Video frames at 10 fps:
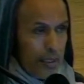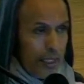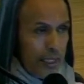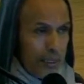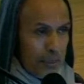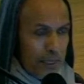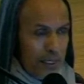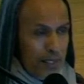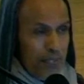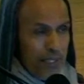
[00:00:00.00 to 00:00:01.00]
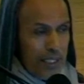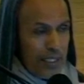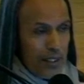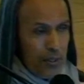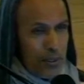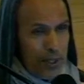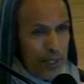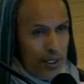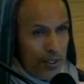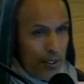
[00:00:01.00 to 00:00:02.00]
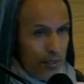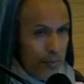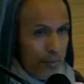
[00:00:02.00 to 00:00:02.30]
and specifically towards ISKCON